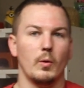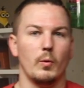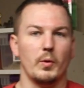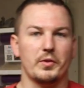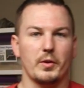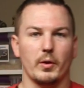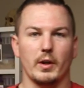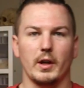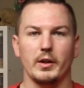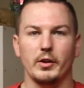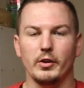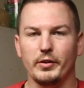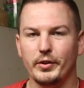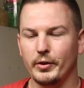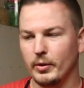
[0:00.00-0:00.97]
What's going on
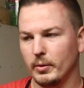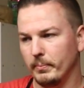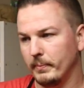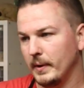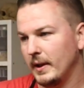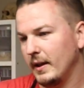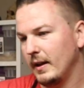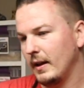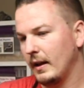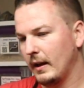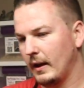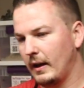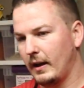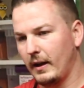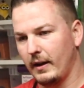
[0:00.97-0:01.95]
YouTube?
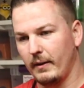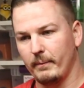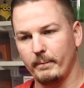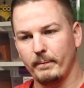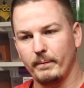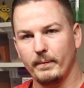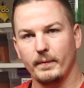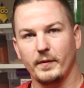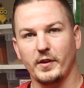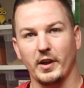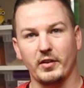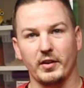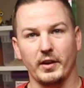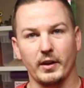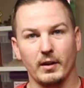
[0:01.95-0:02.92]

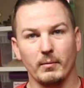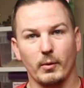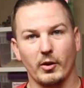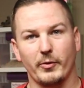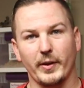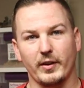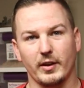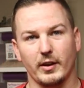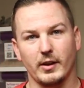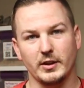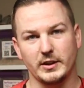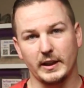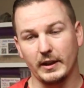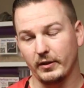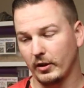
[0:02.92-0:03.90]
Jason here, Morph
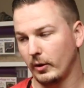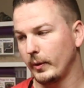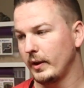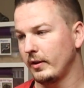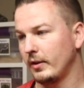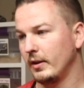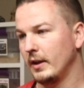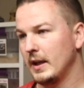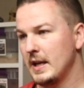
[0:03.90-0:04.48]
Mixology as always.